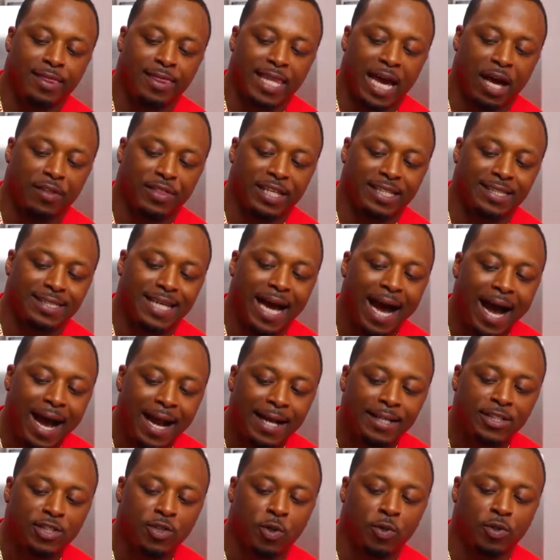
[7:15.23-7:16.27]
Now, the
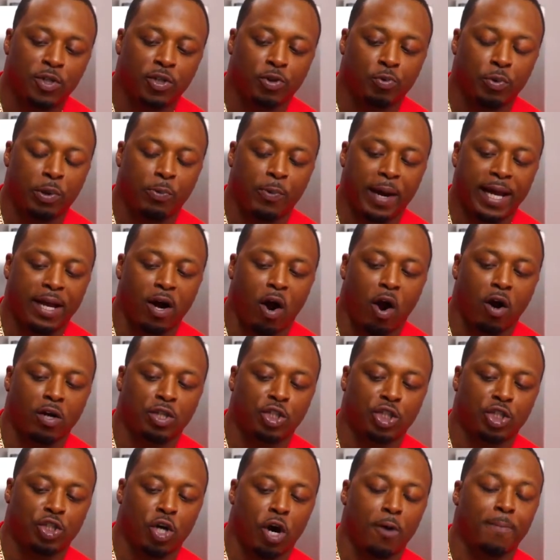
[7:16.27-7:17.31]
tines on the 3-way are
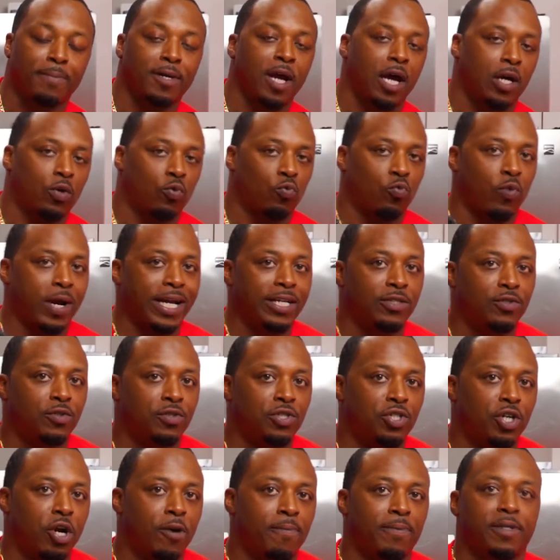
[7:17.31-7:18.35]
sharp, not razor
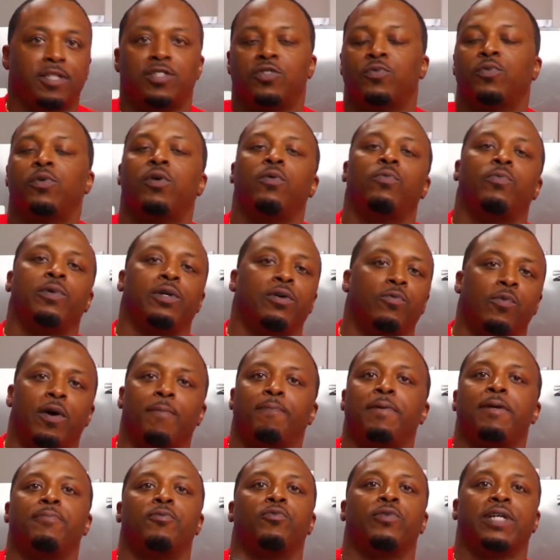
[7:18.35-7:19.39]
sharp, because we don't want
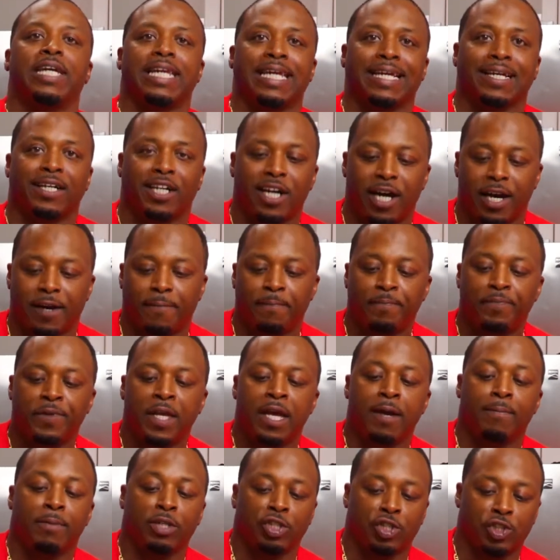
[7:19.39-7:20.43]
people getting cut,
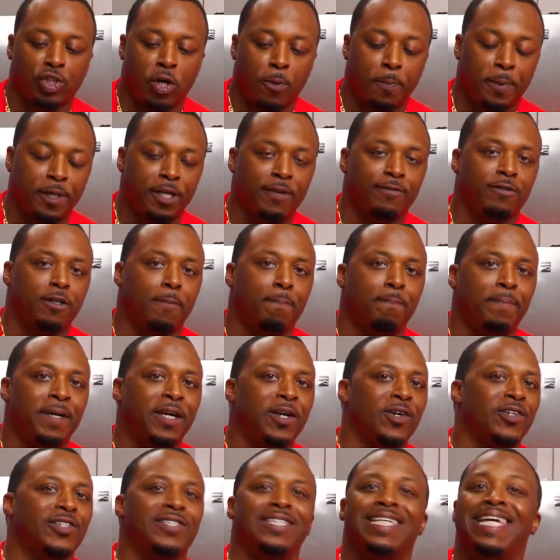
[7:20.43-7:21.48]
but sharp enough to
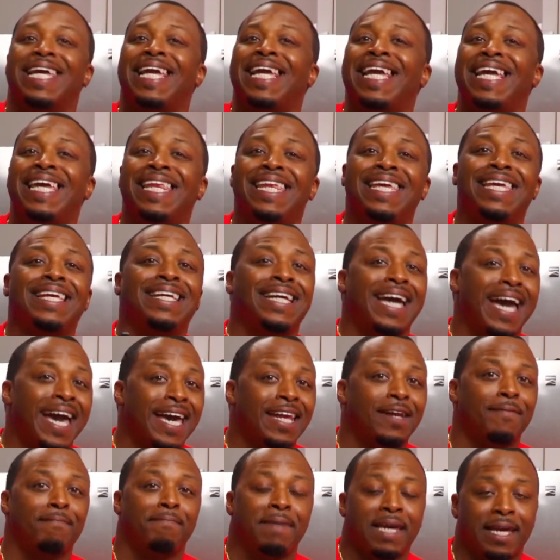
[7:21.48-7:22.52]
pierce any kind
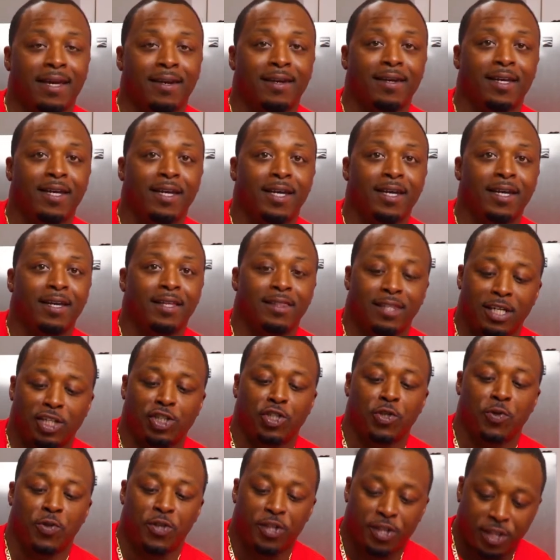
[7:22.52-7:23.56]
of meat that
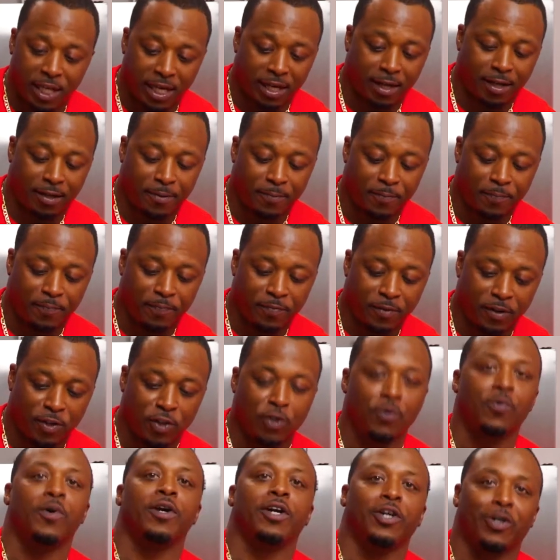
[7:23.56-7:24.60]
you think
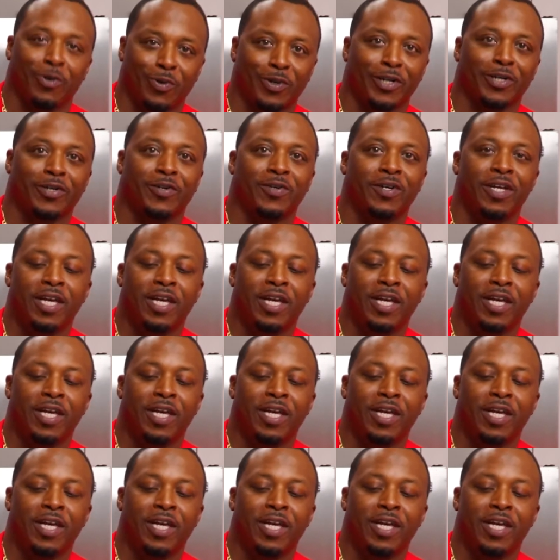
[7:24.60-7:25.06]
you want to grill.